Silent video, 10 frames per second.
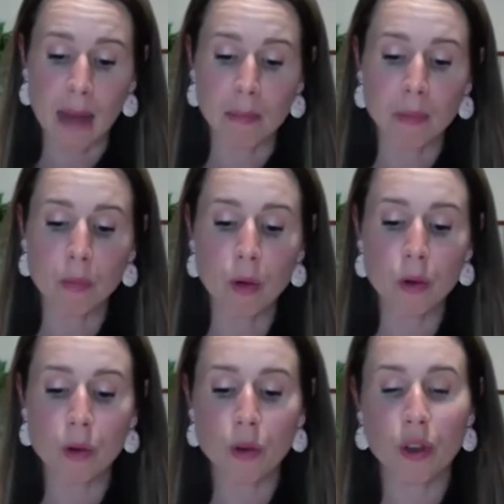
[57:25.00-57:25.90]

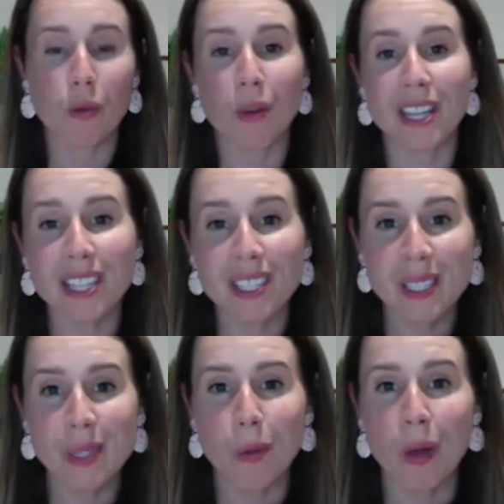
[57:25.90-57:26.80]
Rural careers
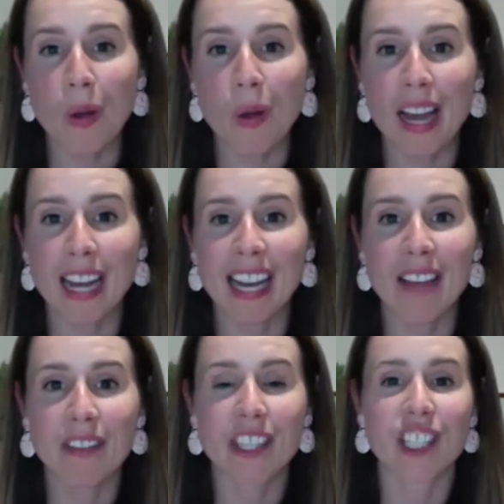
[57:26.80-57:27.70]
as well. I
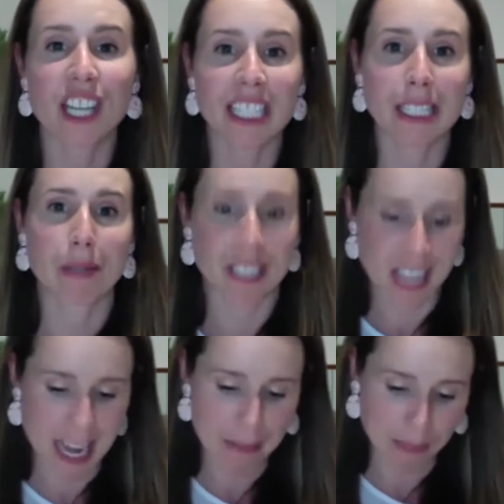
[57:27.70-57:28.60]
loved the
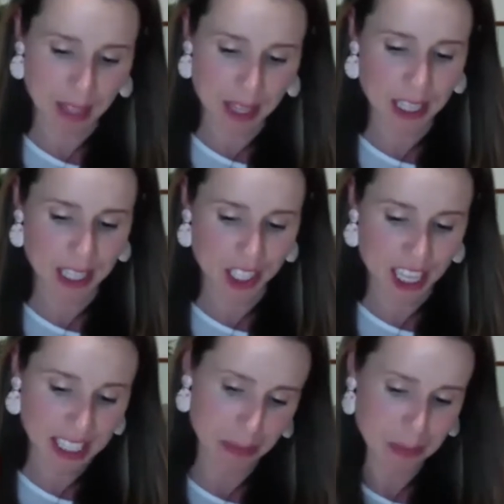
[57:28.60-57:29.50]

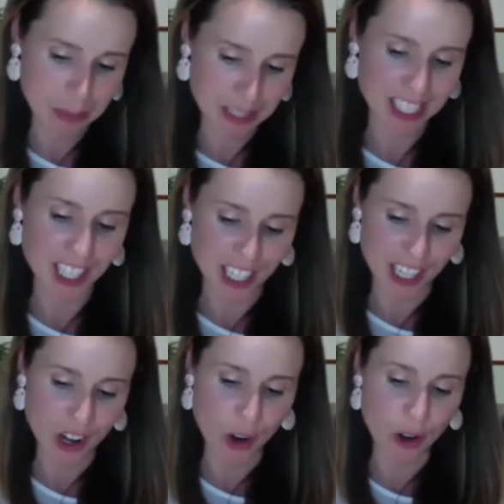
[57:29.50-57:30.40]

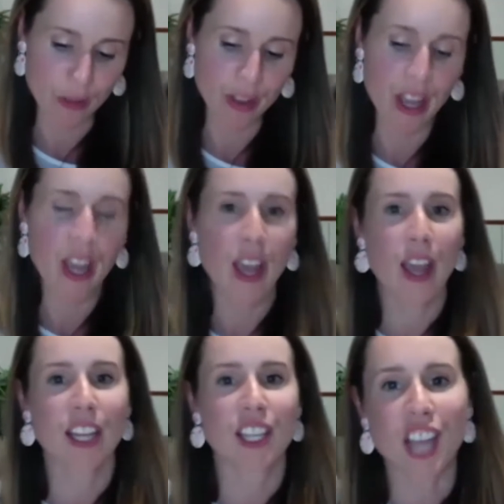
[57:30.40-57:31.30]
juxtaposition of
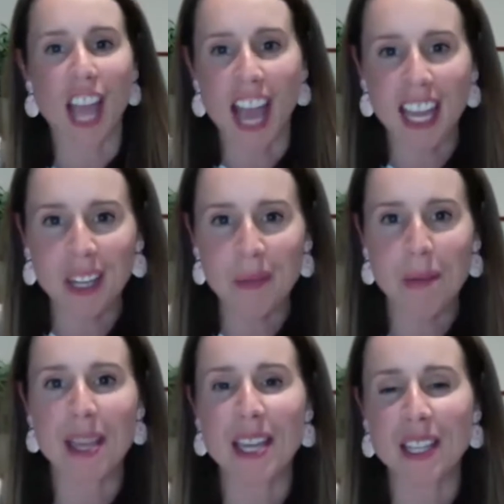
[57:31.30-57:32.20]
Jack
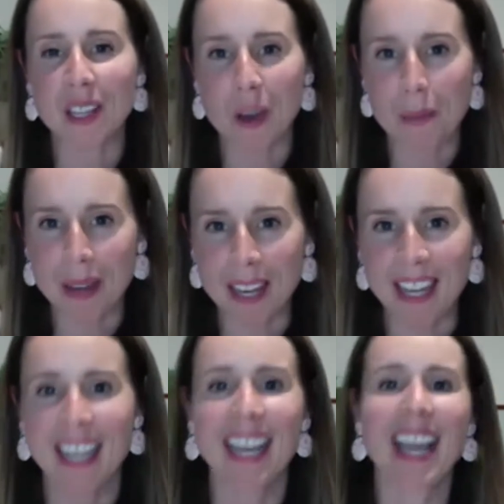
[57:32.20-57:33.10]
being the copper
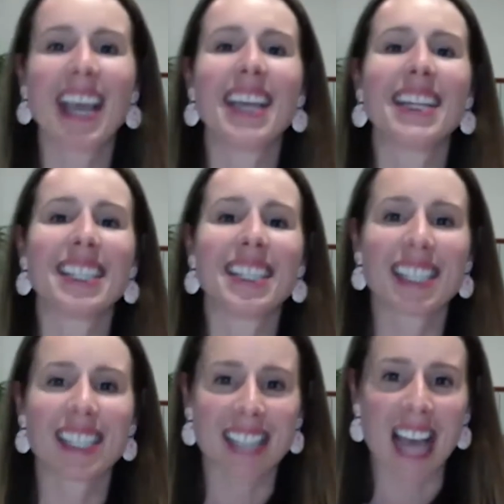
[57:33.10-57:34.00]
and
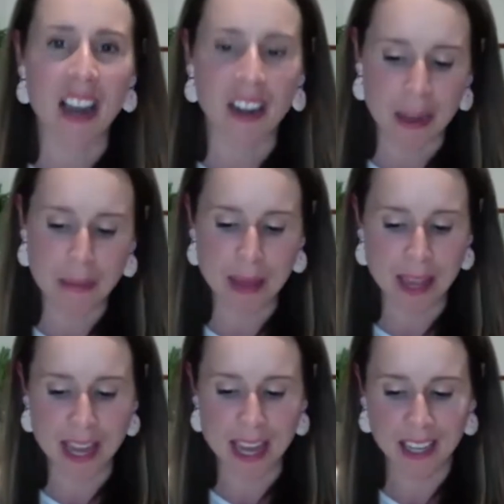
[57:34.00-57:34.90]
Zara
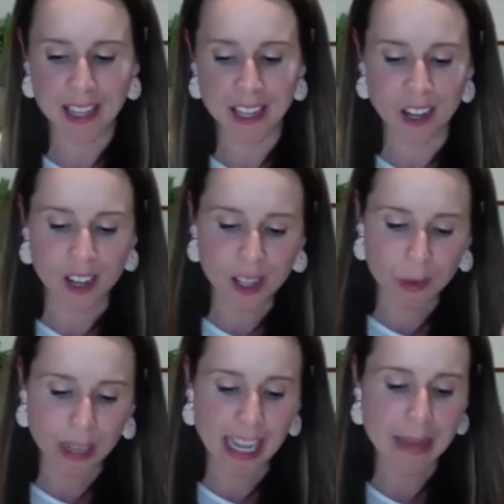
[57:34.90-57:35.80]
being, you know, the
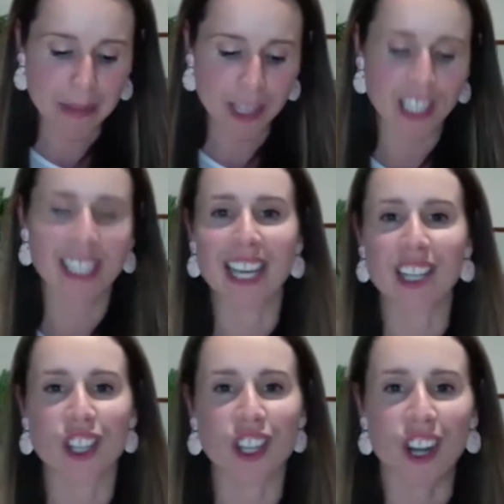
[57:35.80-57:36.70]
really ambitious young
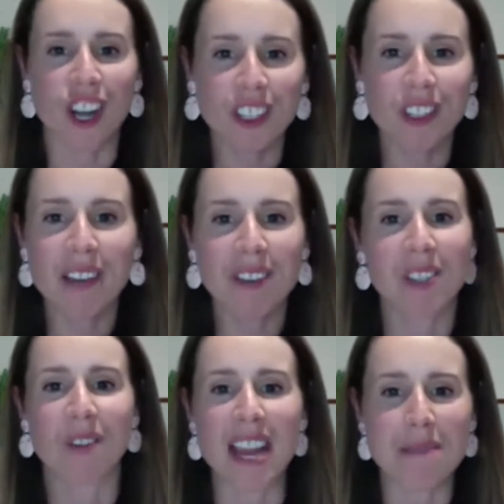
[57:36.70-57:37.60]
journo. I thought that was
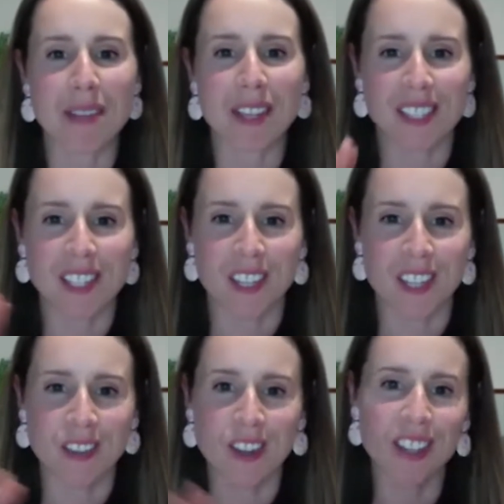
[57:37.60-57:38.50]
great because, you know,
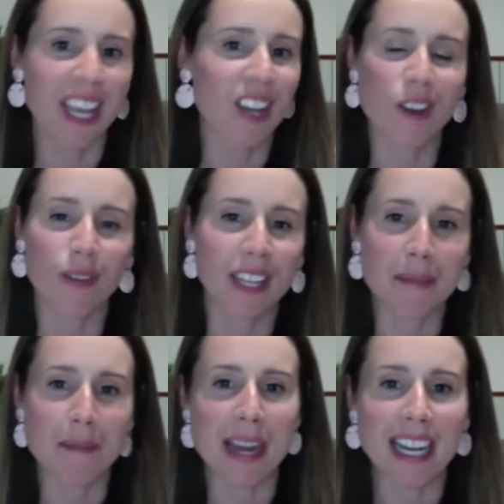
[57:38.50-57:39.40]
you've got that conflict
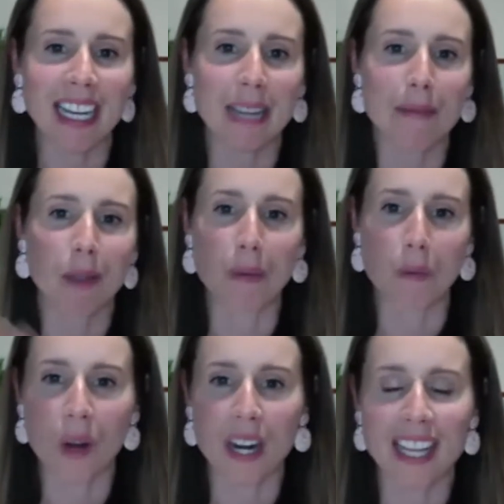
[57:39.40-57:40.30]
immediately between
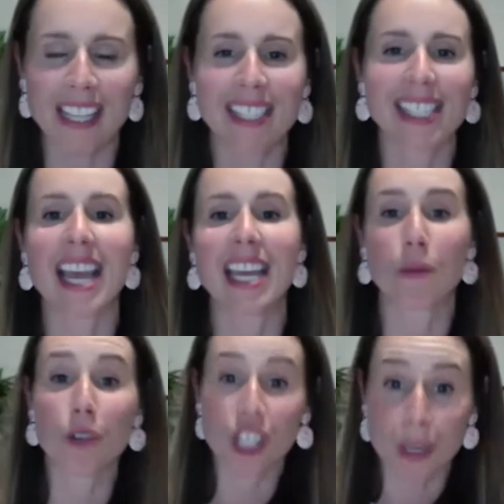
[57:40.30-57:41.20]
what he can say and
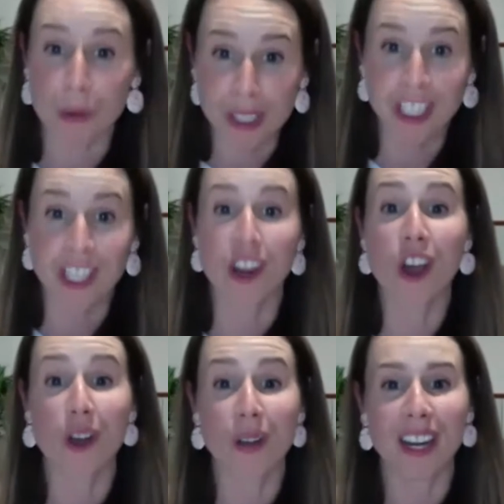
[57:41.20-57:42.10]
what she wants to
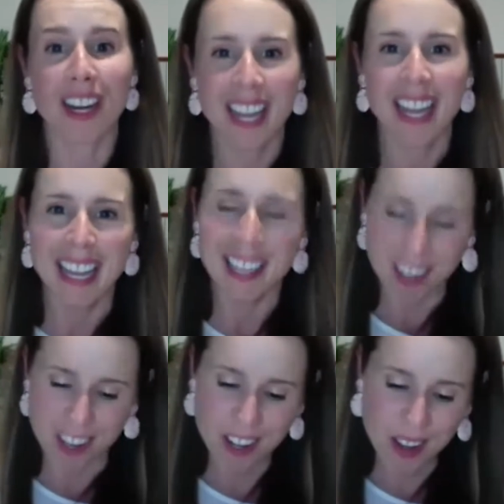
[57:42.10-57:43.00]
know. And, you know,
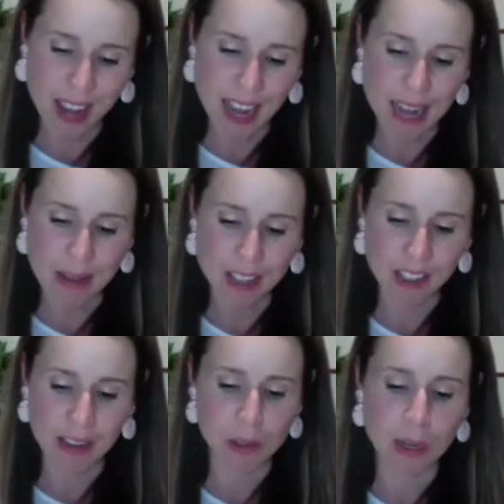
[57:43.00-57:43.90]
I thought
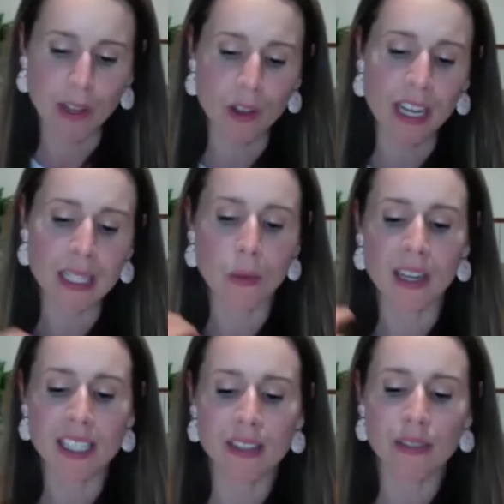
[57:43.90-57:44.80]
that was really good, as well
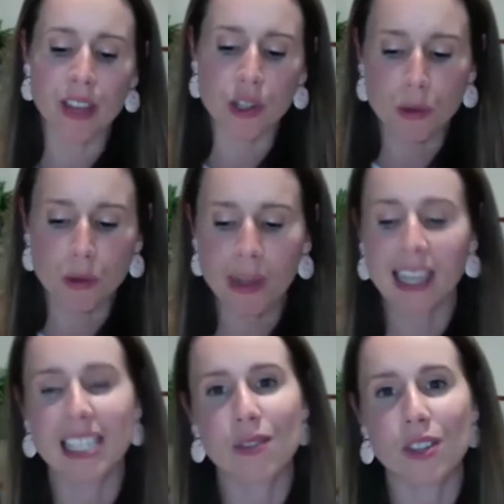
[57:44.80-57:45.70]
as the federal
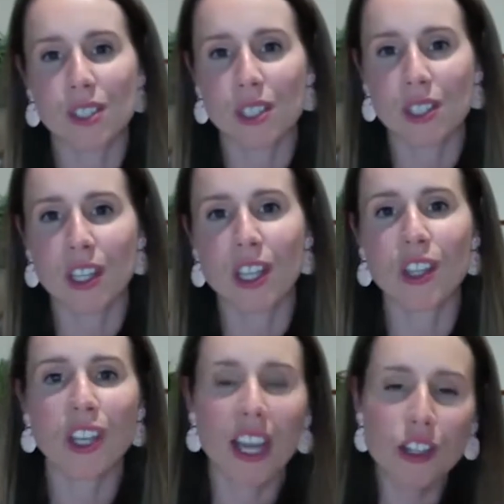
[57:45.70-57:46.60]
police versus
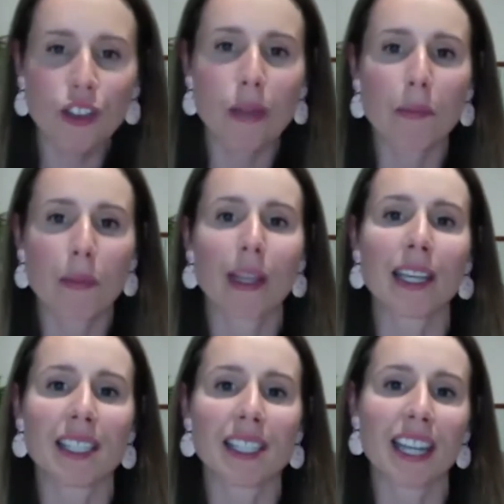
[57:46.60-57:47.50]
the country police
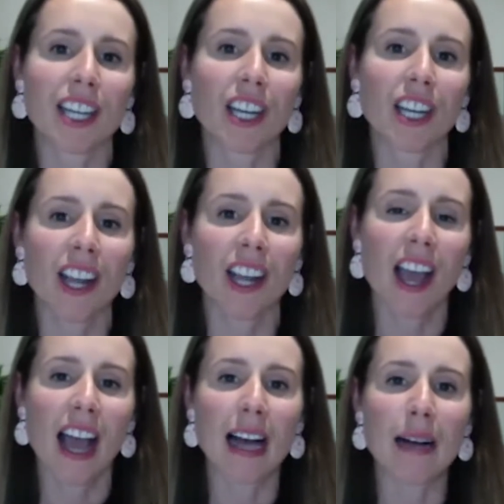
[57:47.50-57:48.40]
station.
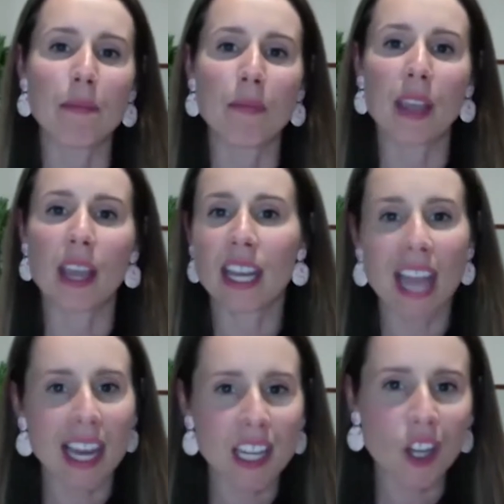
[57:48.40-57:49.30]
And
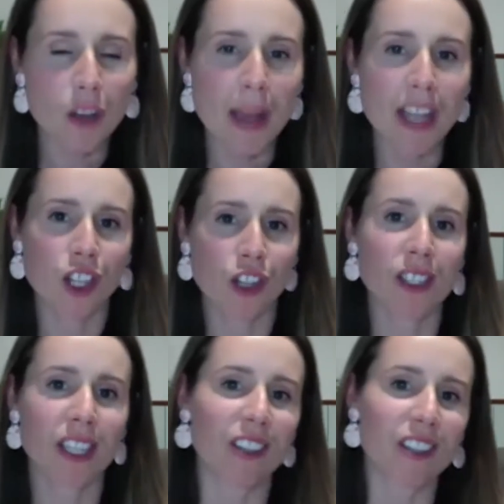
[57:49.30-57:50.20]
how do you go about
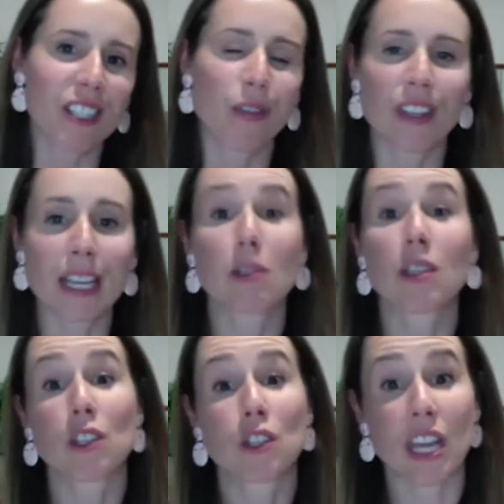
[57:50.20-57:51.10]
choosing those different things, or
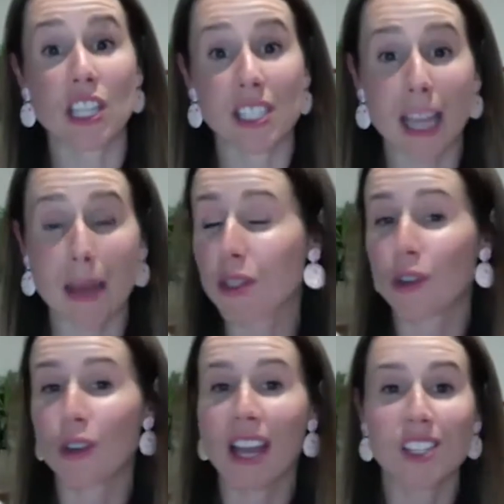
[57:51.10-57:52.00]
do they just come
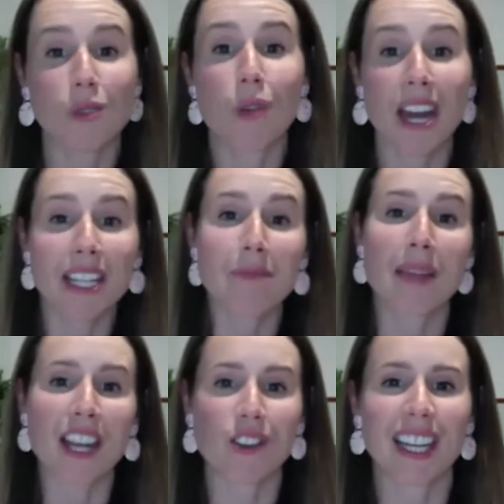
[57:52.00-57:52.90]
through as you're writing them
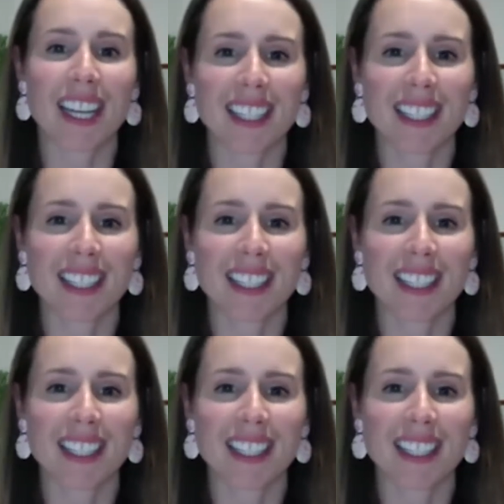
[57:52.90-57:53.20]
naturally?